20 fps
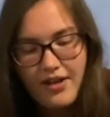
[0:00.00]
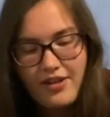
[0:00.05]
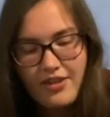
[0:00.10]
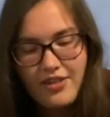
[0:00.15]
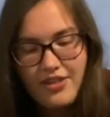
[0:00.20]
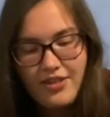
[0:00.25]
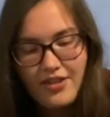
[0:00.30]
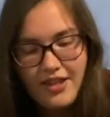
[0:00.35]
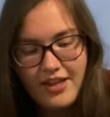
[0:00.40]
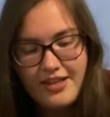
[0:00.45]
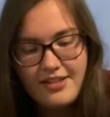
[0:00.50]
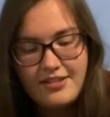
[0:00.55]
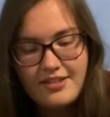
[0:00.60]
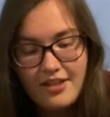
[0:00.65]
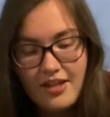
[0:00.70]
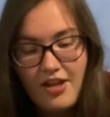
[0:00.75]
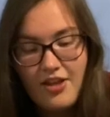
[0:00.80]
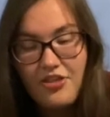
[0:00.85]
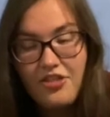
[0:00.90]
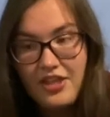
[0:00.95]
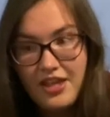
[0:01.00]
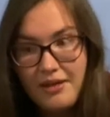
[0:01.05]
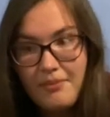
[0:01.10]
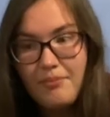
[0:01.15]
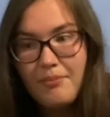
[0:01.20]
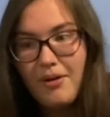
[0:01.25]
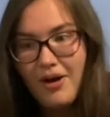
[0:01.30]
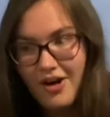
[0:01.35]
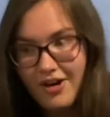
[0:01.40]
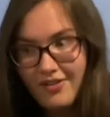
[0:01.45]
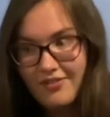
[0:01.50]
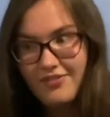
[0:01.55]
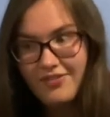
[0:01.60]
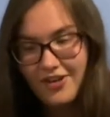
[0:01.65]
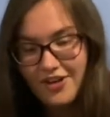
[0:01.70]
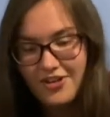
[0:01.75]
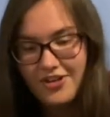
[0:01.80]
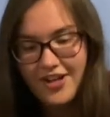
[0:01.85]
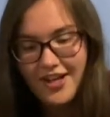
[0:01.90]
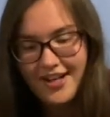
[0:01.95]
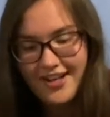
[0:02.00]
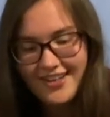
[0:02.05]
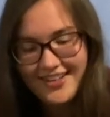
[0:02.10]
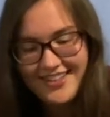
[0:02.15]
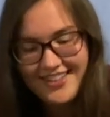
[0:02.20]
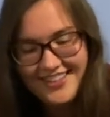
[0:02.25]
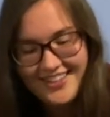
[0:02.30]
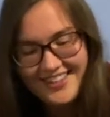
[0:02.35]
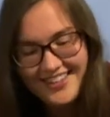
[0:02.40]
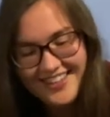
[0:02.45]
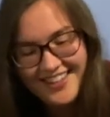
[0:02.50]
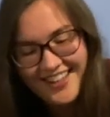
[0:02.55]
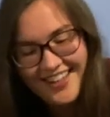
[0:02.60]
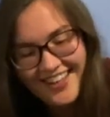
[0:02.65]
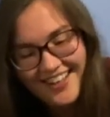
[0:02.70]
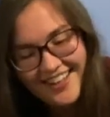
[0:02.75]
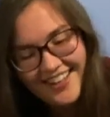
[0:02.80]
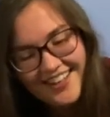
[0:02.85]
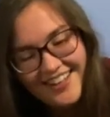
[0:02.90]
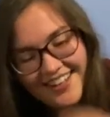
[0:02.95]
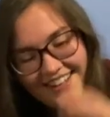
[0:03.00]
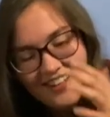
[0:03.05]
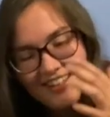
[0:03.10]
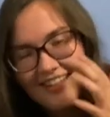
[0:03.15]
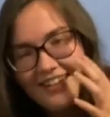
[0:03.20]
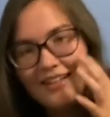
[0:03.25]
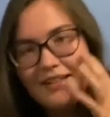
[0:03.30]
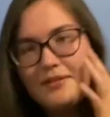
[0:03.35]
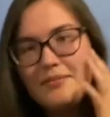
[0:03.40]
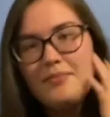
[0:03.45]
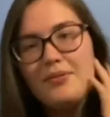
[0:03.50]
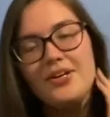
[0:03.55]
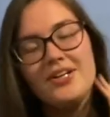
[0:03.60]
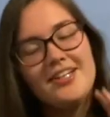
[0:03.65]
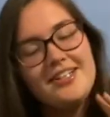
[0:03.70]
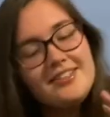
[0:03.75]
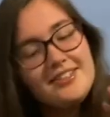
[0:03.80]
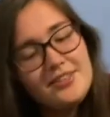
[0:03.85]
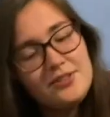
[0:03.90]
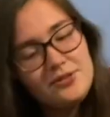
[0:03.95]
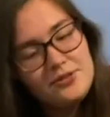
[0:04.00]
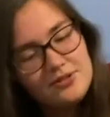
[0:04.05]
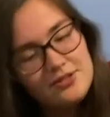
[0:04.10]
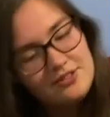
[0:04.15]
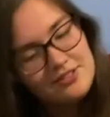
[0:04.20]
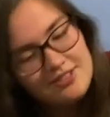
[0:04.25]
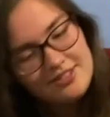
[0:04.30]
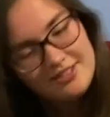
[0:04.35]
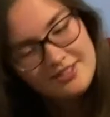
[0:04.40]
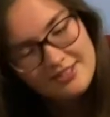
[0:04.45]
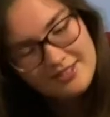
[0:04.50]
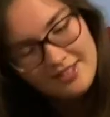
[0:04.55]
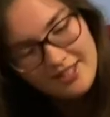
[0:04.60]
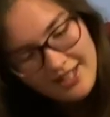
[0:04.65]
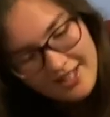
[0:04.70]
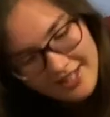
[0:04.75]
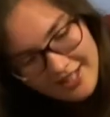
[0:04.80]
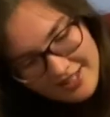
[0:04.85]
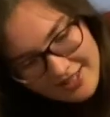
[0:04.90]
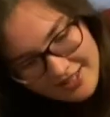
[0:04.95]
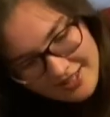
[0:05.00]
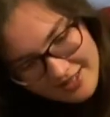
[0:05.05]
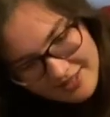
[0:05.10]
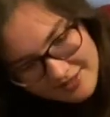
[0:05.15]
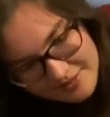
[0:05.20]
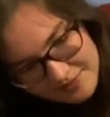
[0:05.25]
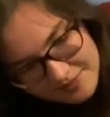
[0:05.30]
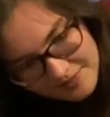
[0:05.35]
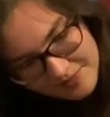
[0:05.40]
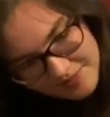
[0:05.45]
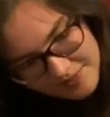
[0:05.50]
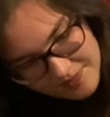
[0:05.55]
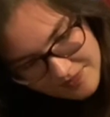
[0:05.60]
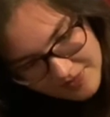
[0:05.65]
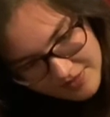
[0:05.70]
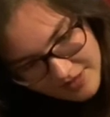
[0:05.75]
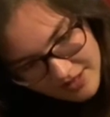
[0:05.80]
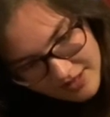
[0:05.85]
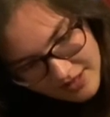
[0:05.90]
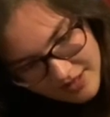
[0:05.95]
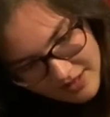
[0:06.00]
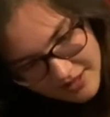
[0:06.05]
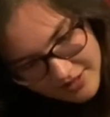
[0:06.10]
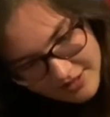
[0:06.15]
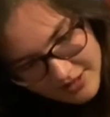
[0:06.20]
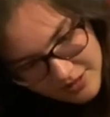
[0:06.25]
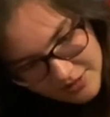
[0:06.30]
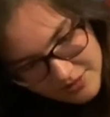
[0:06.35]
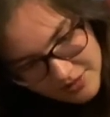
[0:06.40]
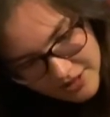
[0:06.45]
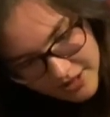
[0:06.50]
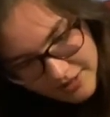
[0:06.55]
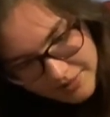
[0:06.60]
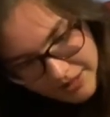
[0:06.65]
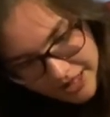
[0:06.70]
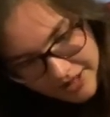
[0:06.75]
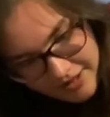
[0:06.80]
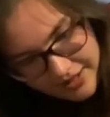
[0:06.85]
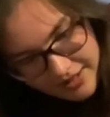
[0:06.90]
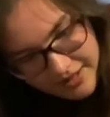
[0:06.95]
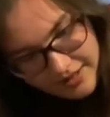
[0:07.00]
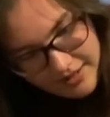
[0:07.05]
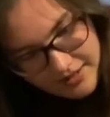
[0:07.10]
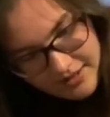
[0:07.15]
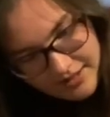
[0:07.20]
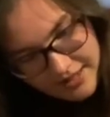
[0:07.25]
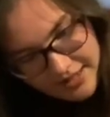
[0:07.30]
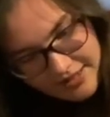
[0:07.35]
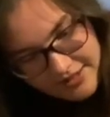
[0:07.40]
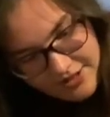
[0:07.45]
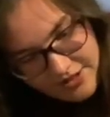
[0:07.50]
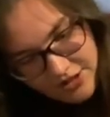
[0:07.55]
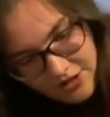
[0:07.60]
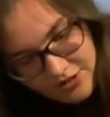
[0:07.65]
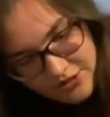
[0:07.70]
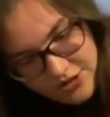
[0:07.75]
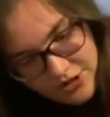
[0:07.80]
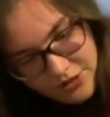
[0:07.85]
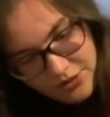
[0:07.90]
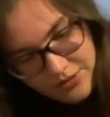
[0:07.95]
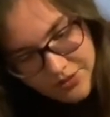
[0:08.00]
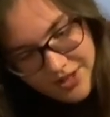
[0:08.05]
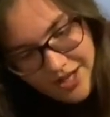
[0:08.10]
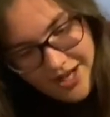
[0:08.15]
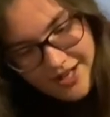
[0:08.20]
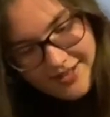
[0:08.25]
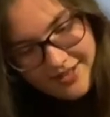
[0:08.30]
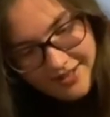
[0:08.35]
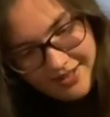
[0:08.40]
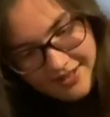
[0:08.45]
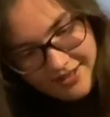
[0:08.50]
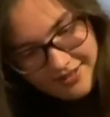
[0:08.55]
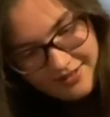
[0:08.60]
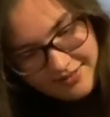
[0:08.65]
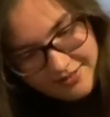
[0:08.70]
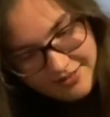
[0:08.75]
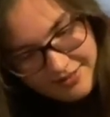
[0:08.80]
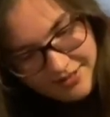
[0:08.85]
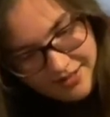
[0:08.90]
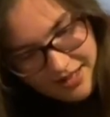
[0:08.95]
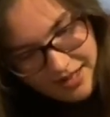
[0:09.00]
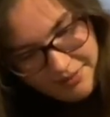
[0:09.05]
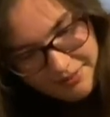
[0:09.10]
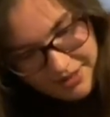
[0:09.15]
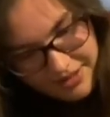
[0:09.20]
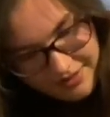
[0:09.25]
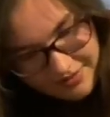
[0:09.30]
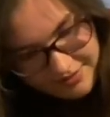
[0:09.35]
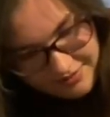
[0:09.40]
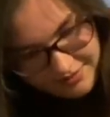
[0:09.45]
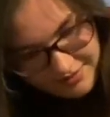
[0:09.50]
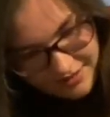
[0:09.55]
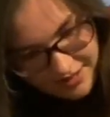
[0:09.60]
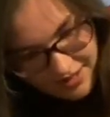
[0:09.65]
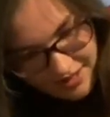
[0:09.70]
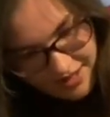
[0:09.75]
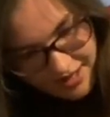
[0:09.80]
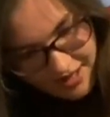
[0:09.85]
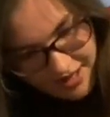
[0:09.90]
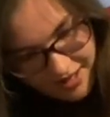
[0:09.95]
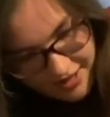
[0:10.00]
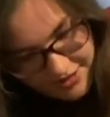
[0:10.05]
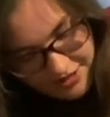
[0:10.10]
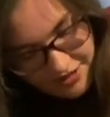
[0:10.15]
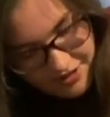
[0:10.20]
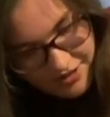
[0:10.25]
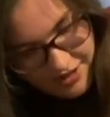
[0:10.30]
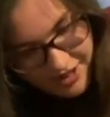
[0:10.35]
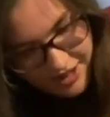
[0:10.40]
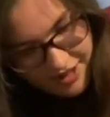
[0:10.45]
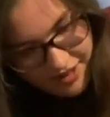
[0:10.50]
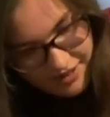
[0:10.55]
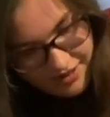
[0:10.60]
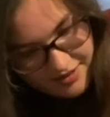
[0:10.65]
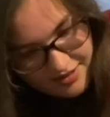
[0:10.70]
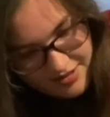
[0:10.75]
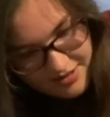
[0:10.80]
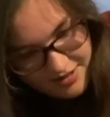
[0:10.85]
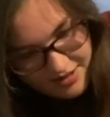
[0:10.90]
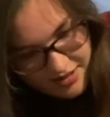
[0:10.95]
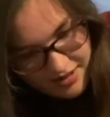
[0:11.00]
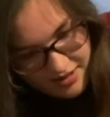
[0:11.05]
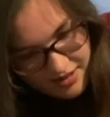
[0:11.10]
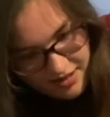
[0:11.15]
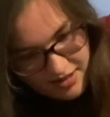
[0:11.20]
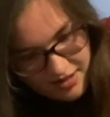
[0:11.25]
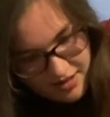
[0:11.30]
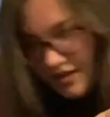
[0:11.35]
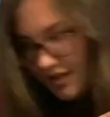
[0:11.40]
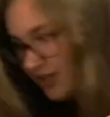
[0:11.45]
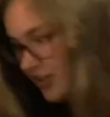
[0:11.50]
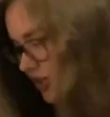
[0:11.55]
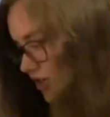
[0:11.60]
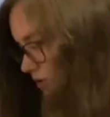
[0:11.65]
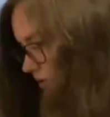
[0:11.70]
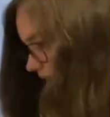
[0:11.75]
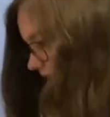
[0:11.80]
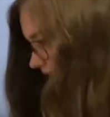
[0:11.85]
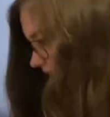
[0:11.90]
he's a theme park vlogger. But he's cool. Like, don't worry about it. It's not too nerdy. I mean, I don't think it is. Are you in